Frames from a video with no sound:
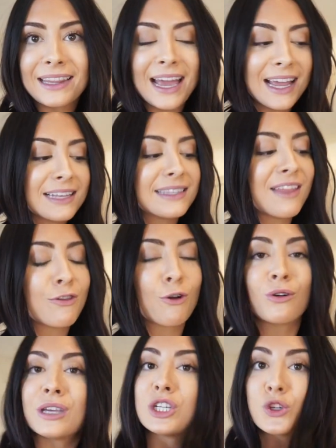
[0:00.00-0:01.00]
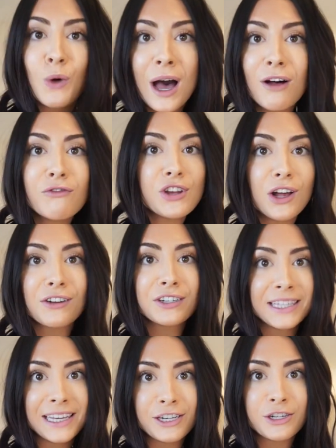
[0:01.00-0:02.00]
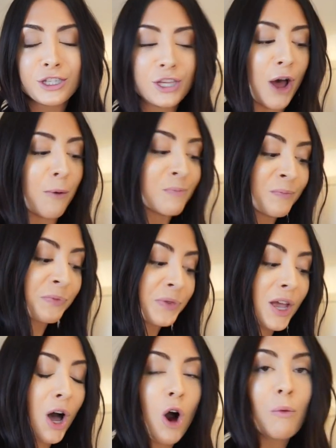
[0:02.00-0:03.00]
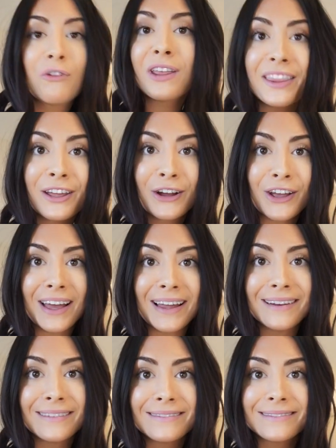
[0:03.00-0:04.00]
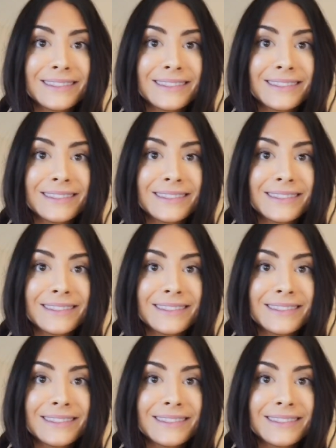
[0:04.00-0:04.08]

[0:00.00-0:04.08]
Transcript: Like I said, they're only $12 each, so hopefully they're good.